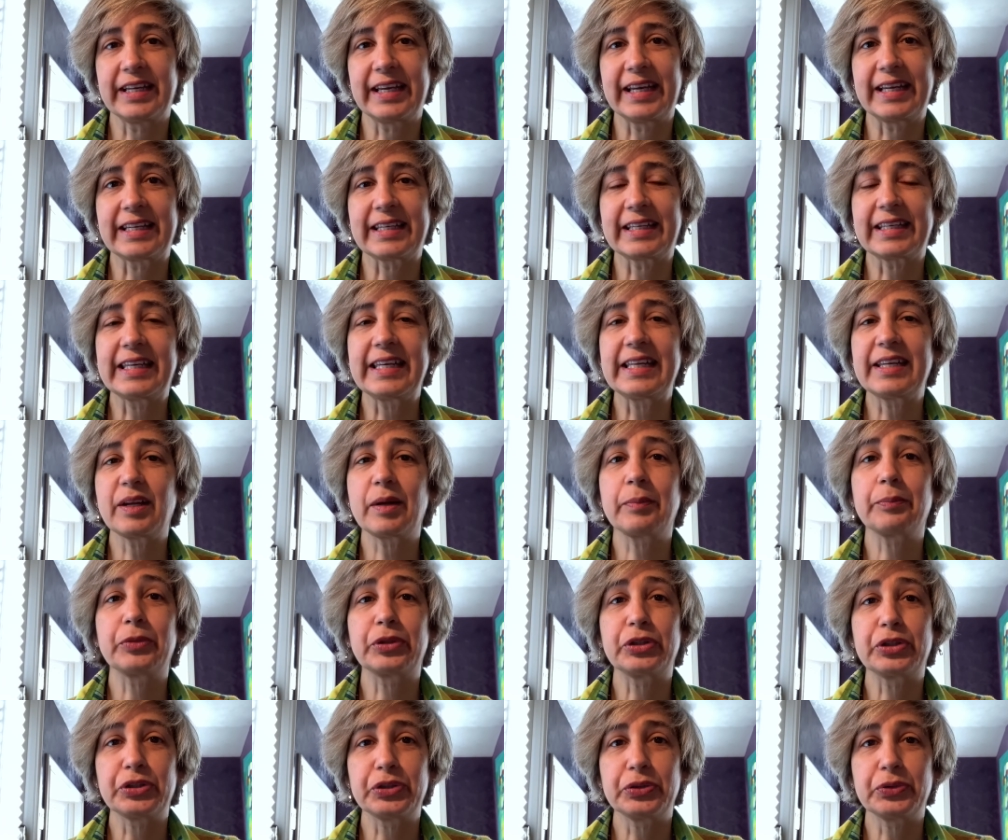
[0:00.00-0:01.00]
and key
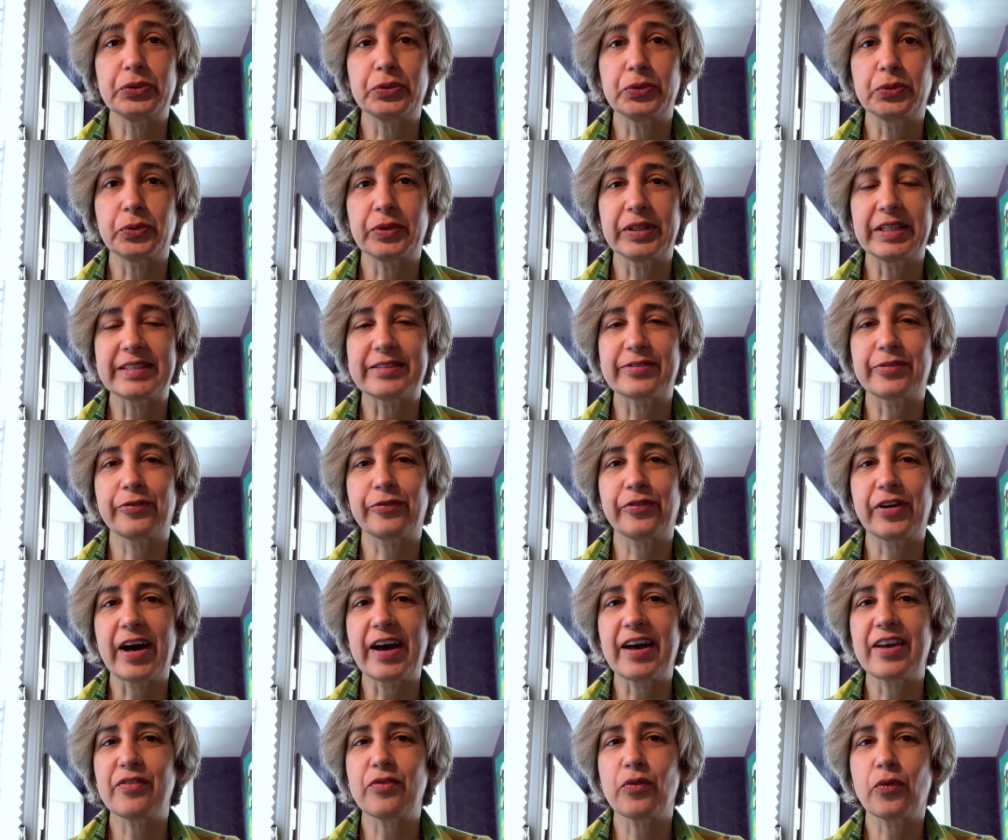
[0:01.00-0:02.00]
number 2 is 5